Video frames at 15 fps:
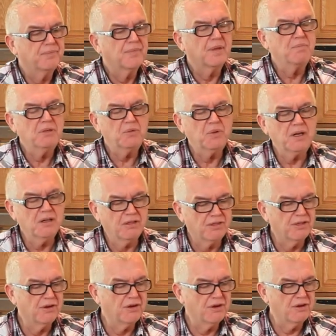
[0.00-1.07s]
between
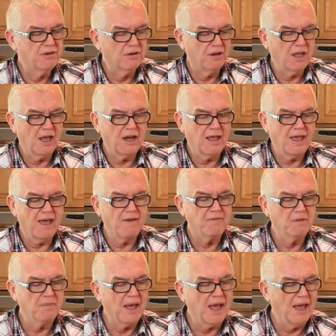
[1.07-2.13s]
1/3 and a half
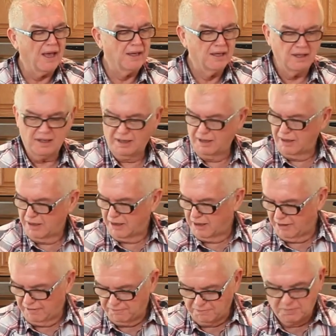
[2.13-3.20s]
a bag
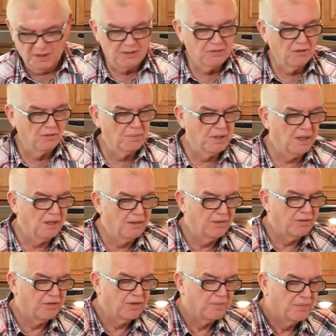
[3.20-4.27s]
of pinto
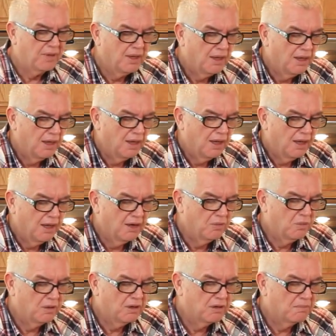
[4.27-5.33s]
beans in
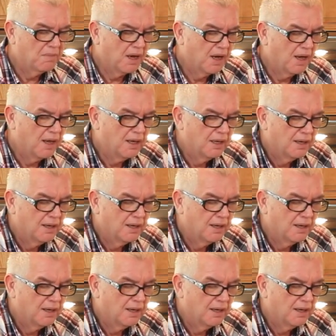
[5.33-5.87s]
with my